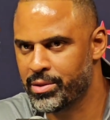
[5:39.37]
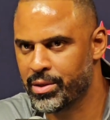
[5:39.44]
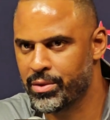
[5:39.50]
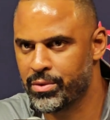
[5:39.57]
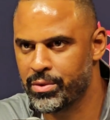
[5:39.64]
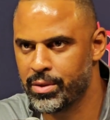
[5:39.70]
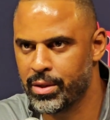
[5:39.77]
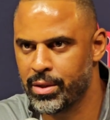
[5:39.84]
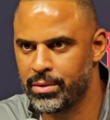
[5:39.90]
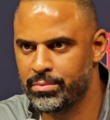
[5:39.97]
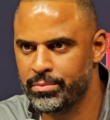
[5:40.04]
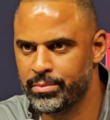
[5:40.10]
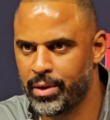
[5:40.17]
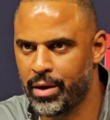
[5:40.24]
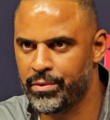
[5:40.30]
So
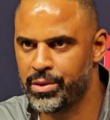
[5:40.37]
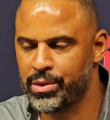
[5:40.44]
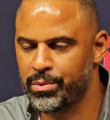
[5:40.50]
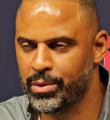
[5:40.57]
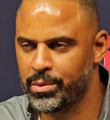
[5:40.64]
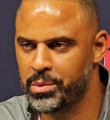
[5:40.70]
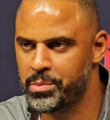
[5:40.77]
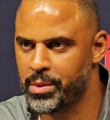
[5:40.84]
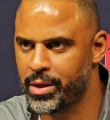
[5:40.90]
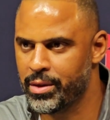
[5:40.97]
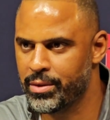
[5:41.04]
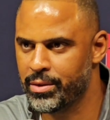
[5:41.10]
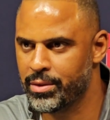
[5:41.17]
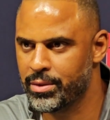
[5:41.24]
obviously, want to be better.